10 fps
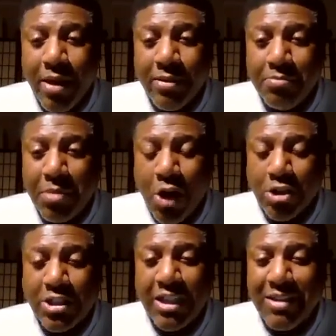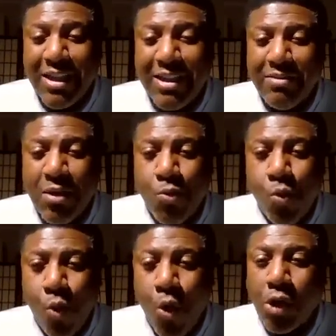because it
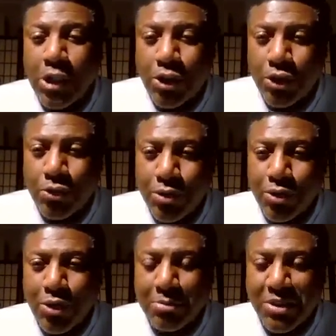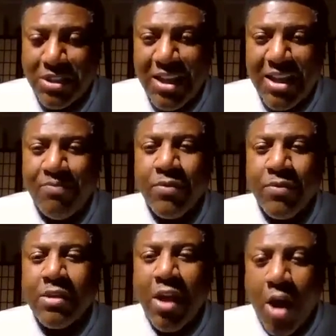wanted to. You know what I'm saying?
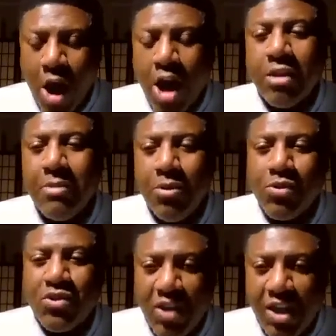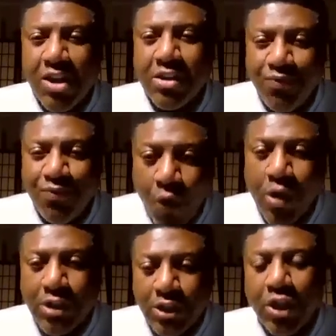The argument was there for
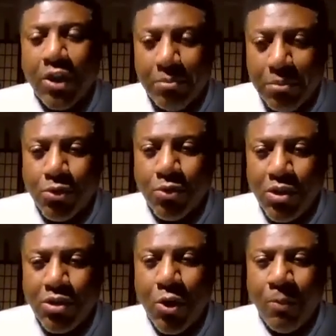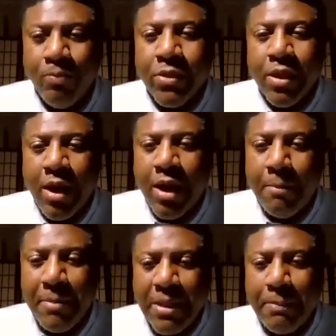it to turn blue.
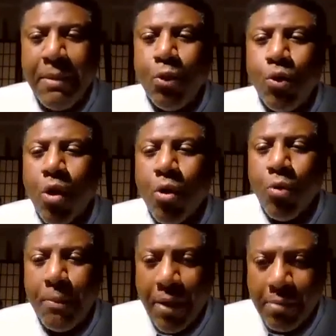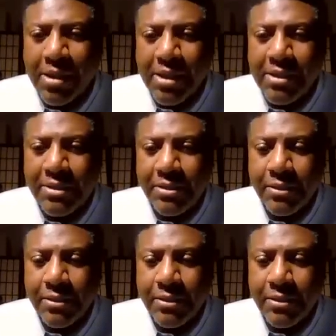Many people who are Republicans,